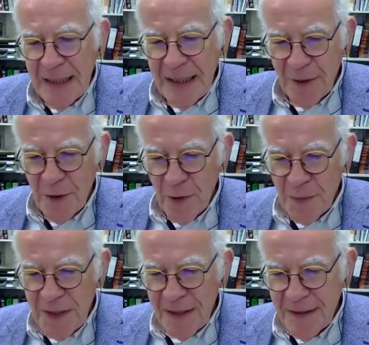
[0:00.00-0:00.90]
And I
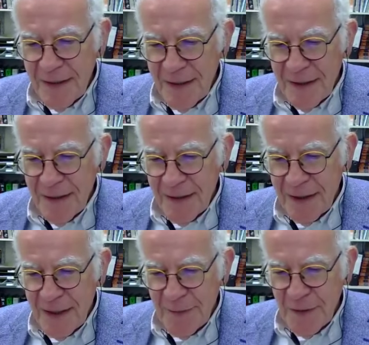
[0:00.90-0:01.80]
hope that
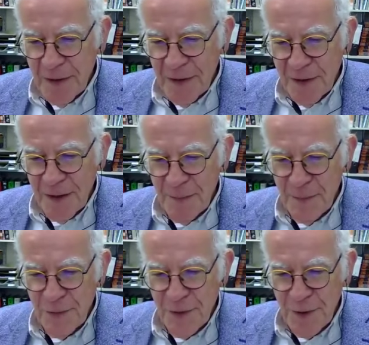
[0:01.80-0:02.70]
they will
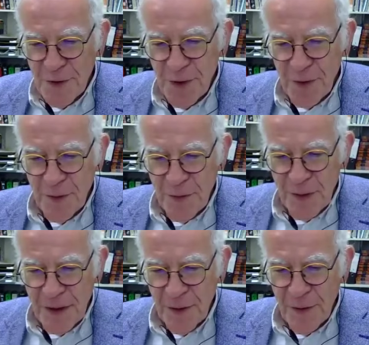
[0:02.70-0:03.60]
put also
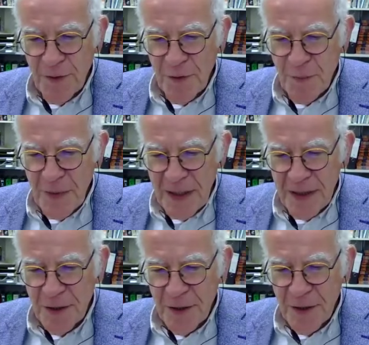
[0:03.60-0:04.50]
a lot of
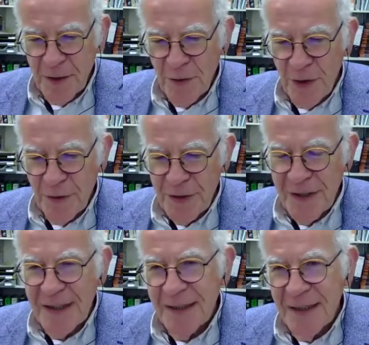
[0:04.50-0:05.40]
pressure on
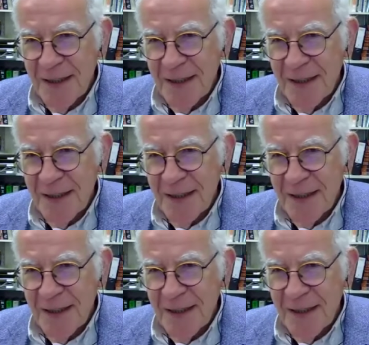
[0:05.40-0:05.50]
Hungary